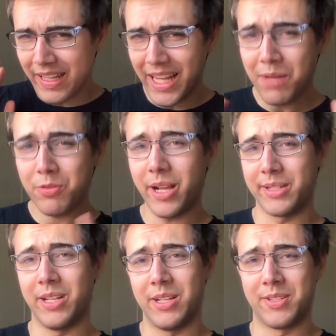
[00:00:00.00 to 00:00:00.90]

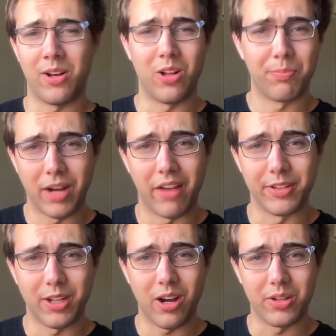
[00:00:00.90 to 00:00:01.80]
Amtrak does haul
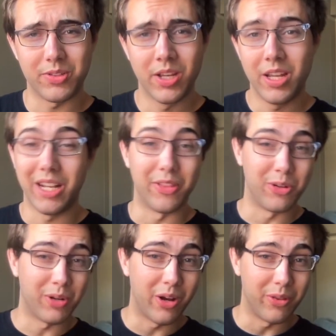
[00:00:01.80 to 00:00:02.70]
private cars. Now, they
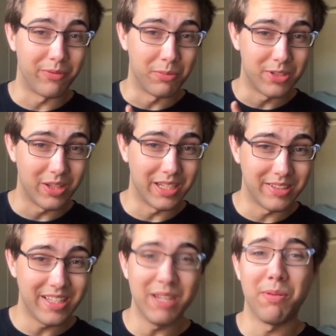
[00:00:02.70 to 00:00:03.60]
don't haul them from Salt Lake
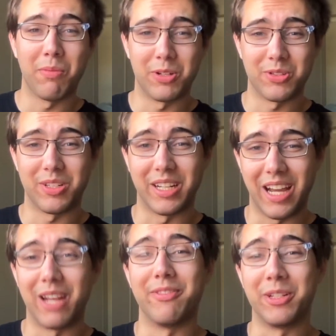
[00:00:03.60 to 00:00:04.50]
City, but we're just going to
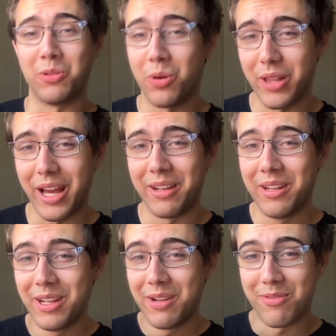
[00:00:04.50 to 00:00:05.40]
kind of ignore that
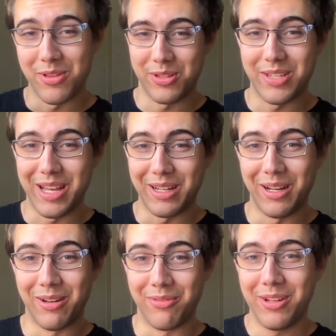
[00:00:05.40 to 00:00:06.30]
for the sake
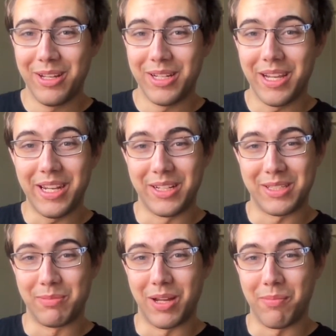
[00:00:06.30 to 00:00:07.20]
of getting
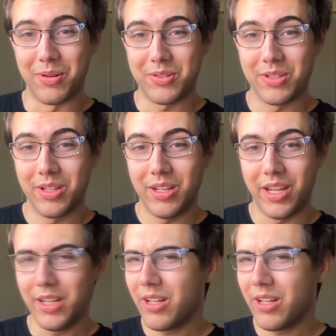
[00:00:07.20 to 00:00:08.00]
some numbers. It